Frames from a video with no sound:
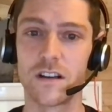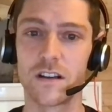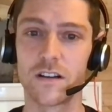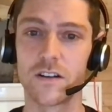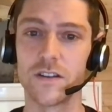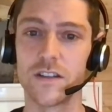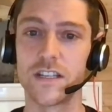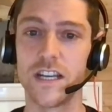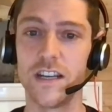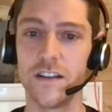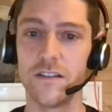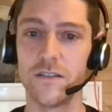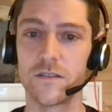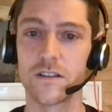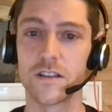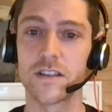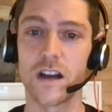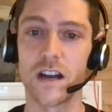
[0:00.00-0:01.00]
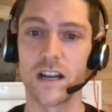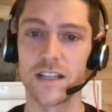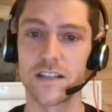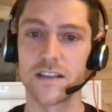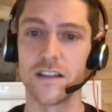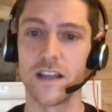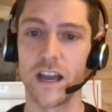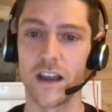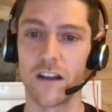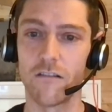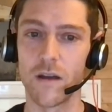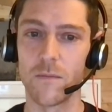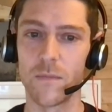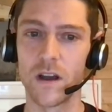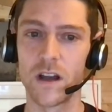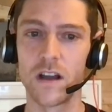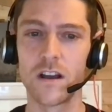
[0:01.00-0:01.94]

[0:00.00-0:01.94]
continued to tighten their grip,